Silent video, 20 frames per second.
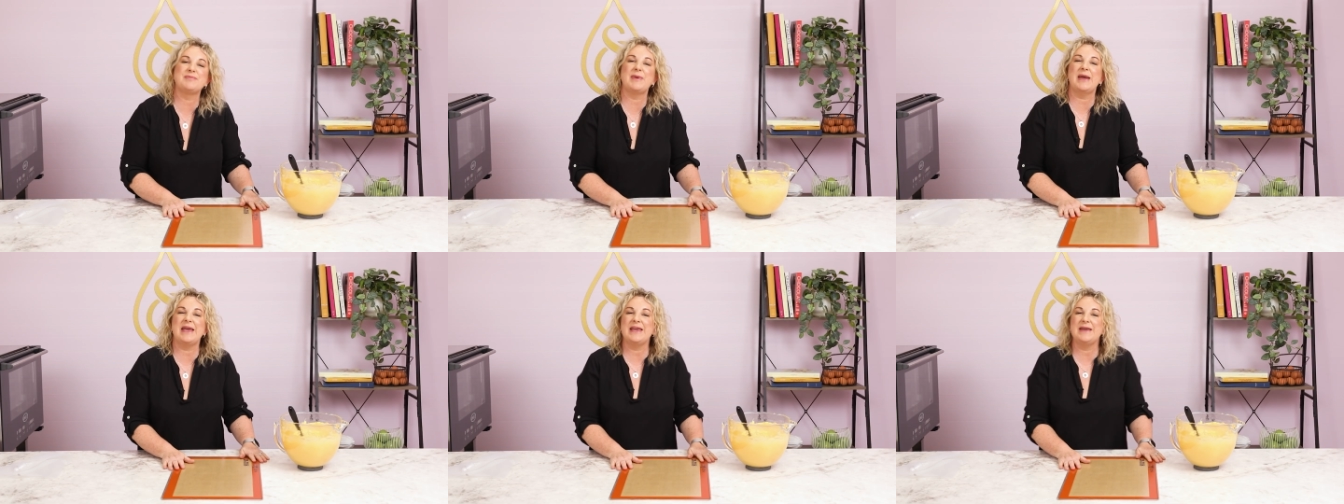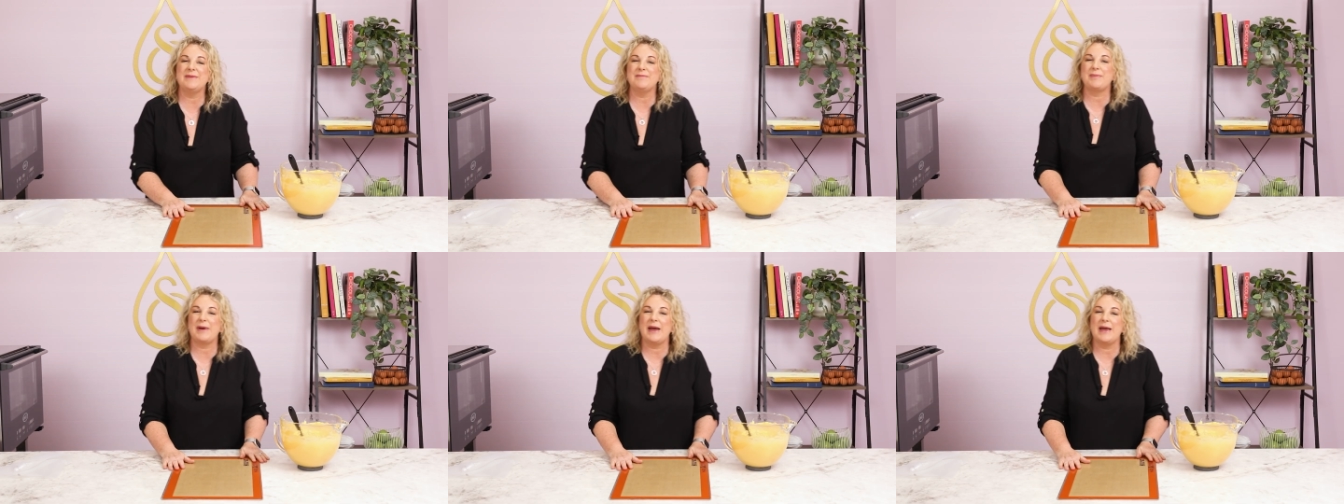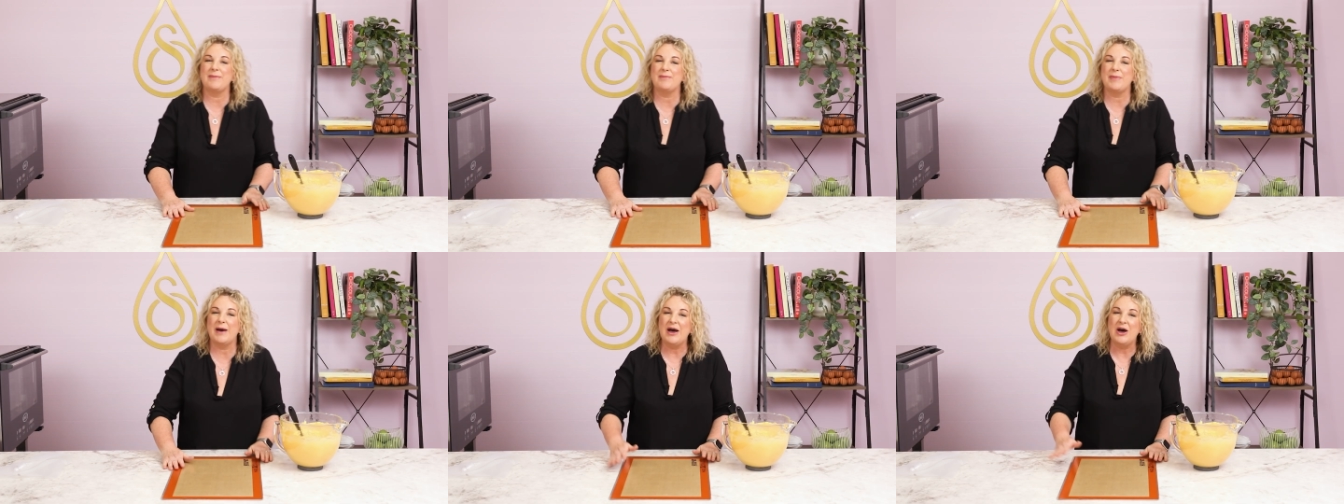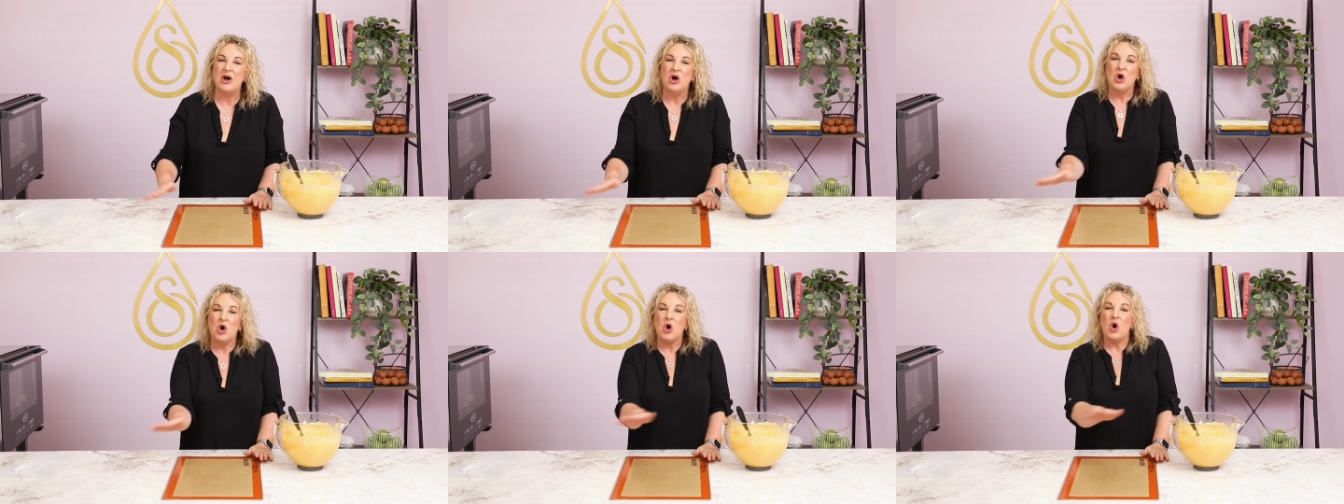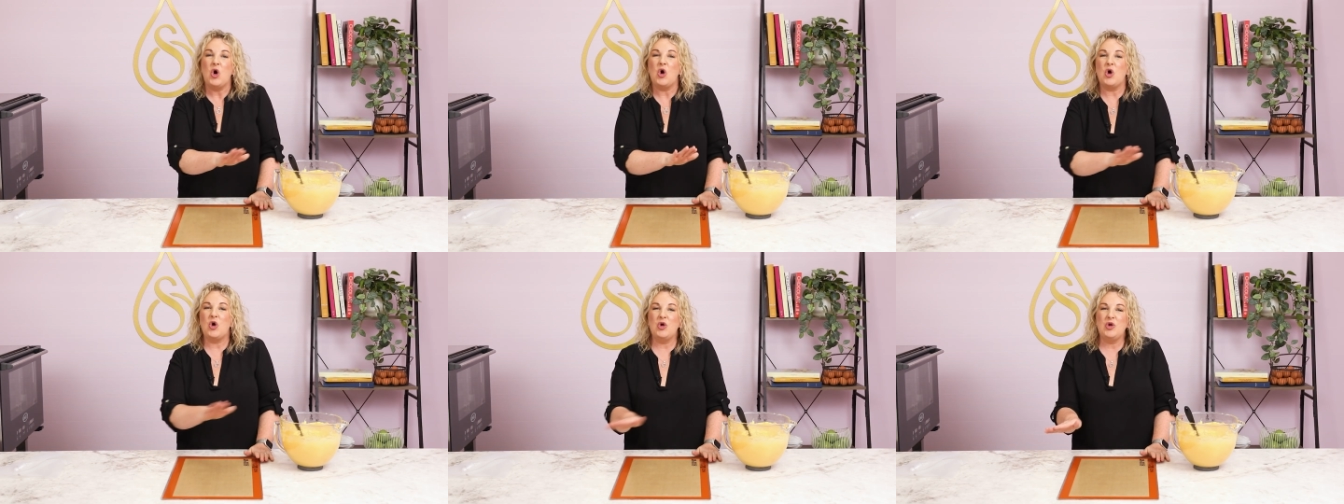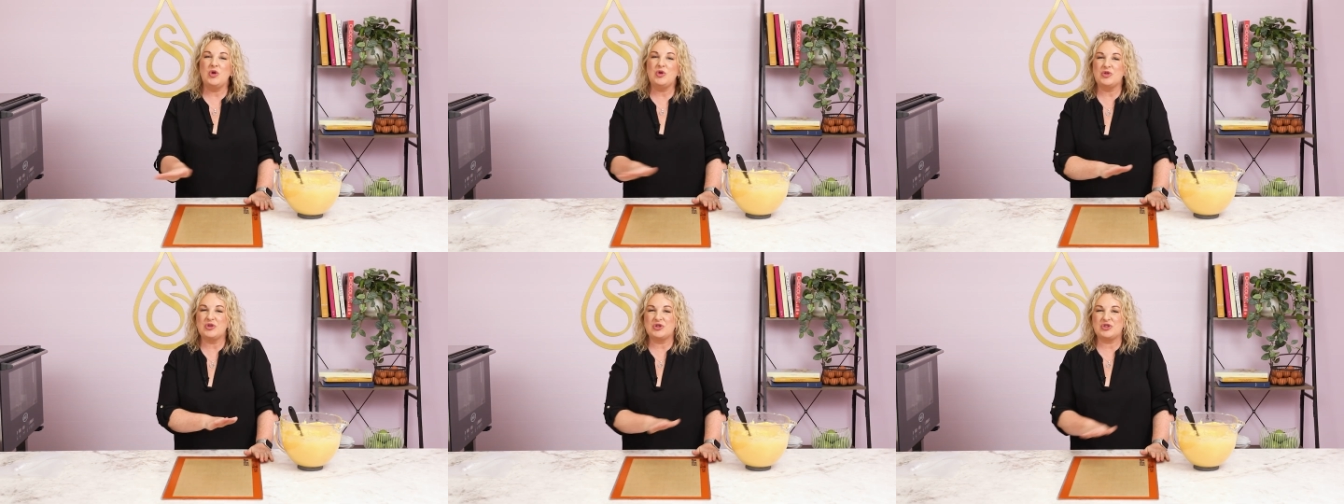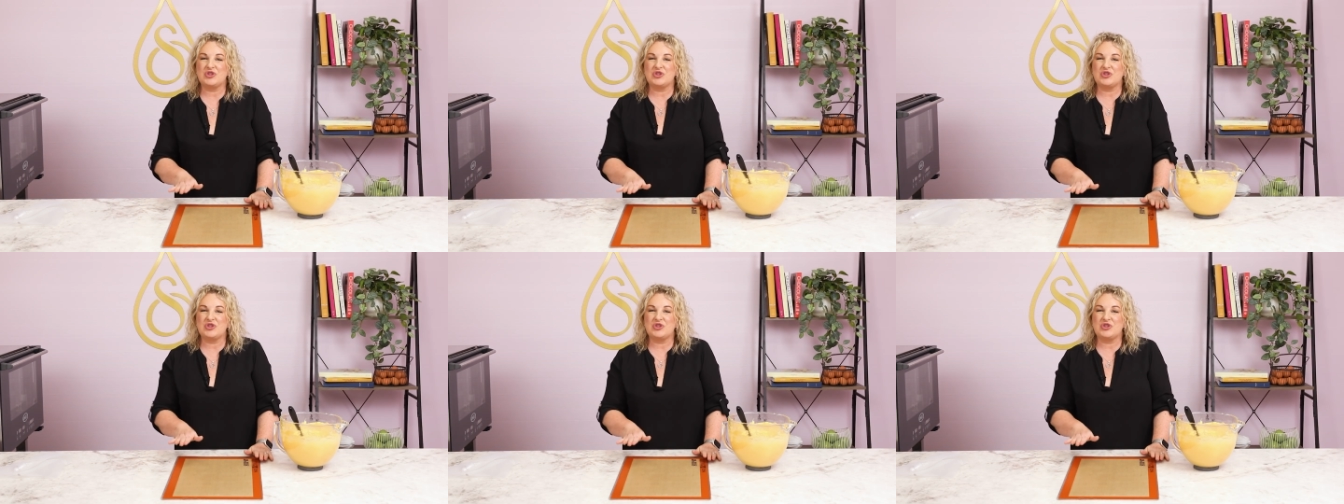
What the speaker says: baking paper, oil the